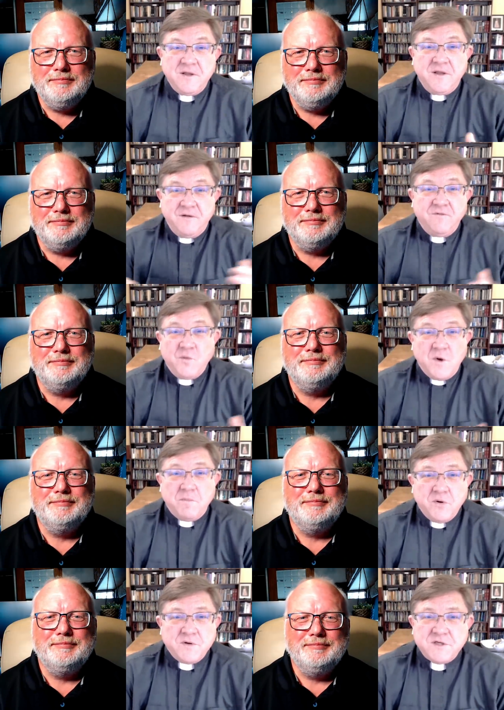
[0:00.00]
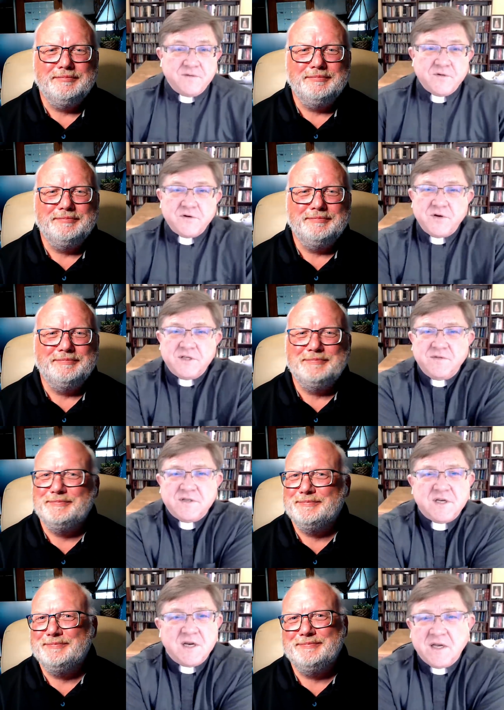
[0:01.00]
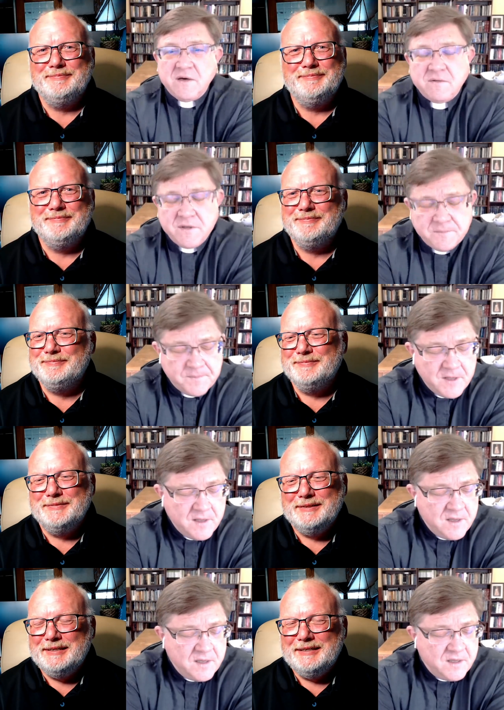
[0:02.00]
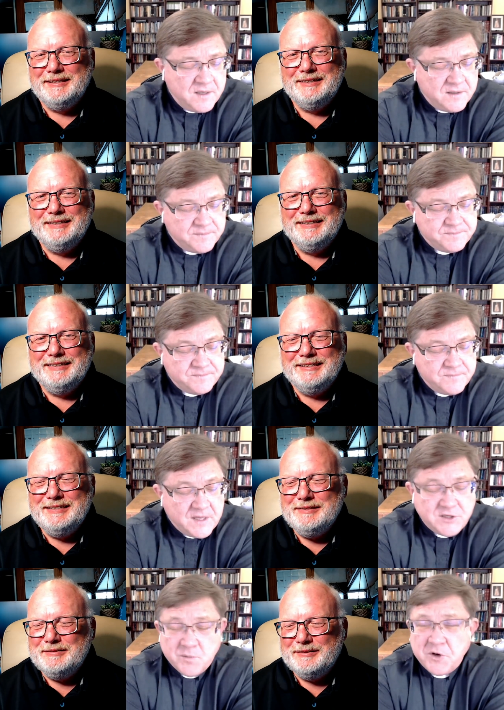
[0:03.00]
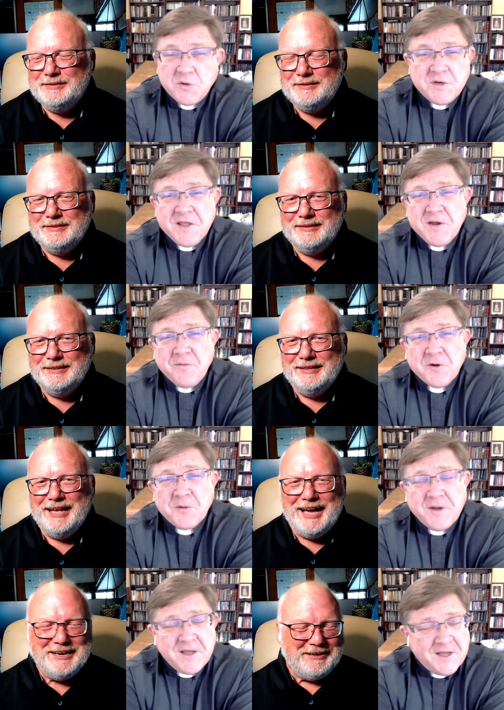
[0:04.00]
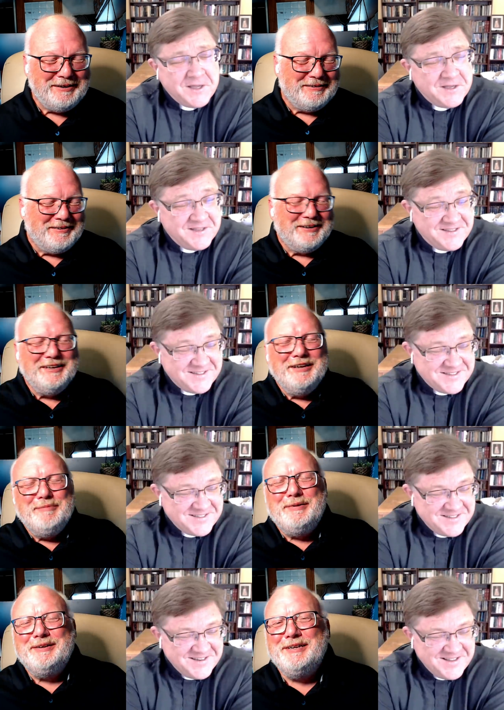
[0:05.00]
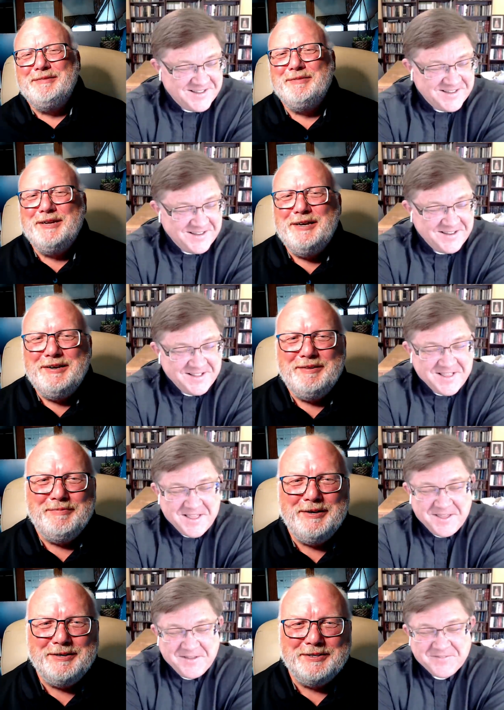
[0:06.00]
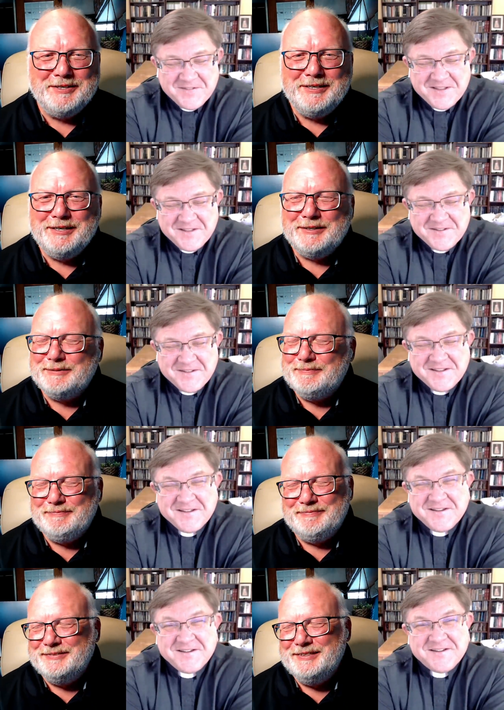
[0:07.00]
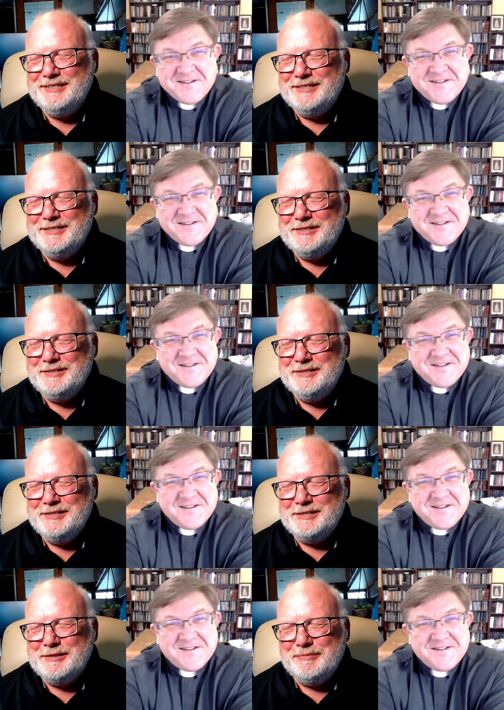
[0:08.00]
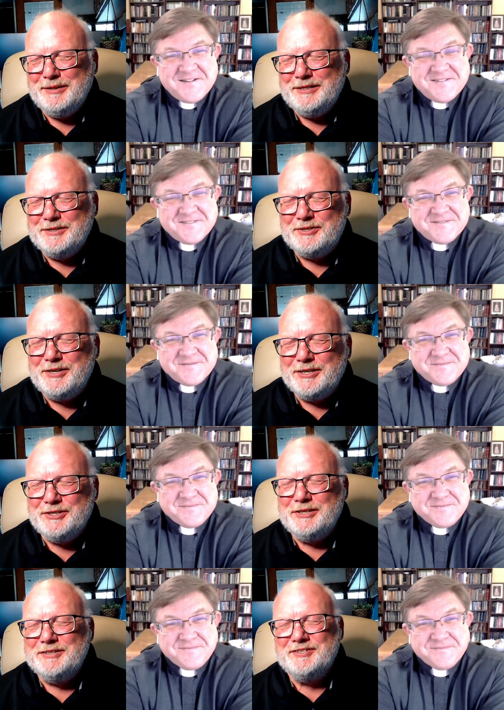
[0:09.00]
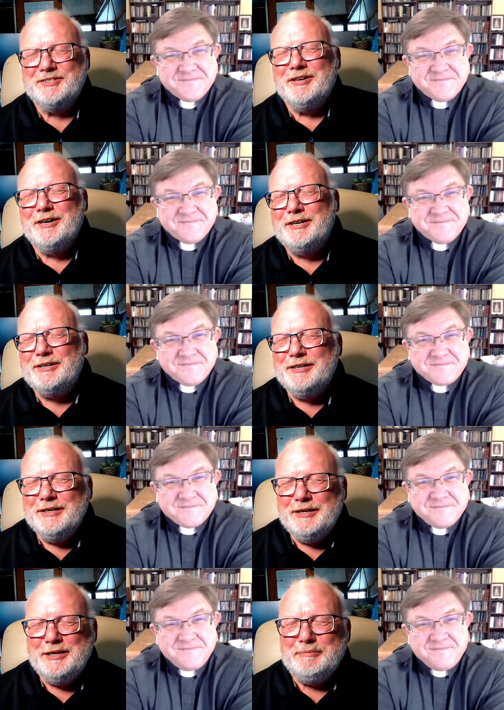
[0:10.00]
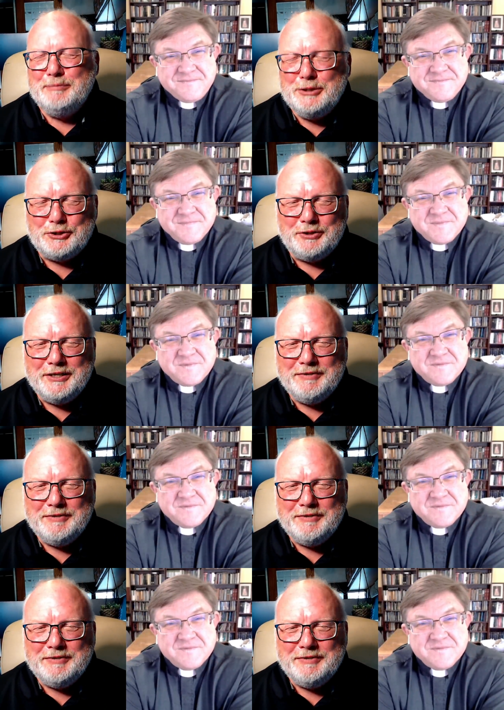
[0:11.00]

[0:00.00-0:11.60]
Speaker 1: for one person. If they're transvestite, I don't know. I don't want to go down that road.
Speaker 2: But here's, you know, the complete destruction and slaughter and butchery of